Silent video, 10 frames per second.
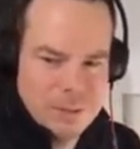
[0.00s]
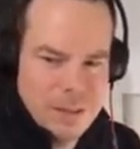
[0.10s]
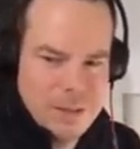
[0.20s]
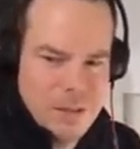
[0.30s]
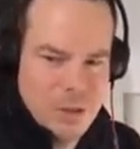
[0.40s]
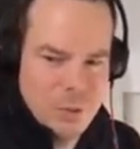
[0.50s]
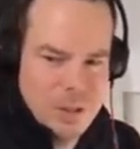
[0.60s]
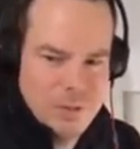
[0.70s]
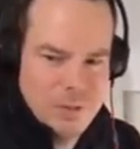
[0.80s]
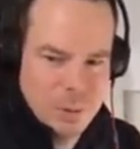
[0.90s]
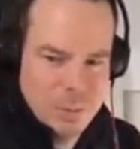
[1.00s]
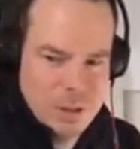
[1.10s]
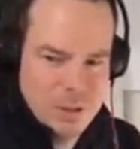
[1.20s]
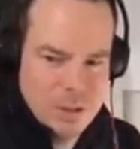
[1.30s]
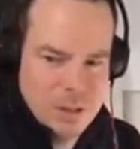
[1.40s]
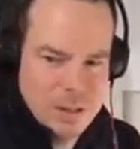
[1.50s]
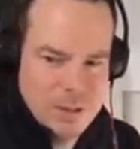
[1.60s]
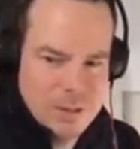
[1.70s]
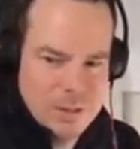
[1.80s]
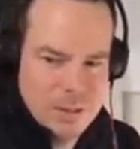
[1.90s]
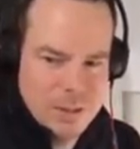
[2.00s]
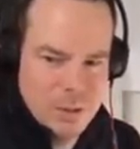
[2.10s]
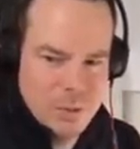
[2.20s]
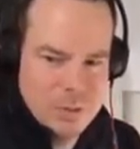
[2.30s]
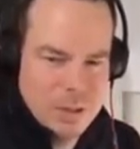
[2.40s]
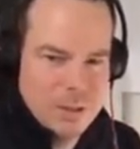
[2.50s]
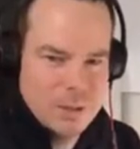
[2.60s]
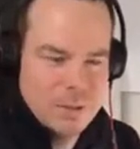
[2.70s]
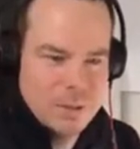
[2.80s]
I didn't do an even permutation. I did a 2 cycle.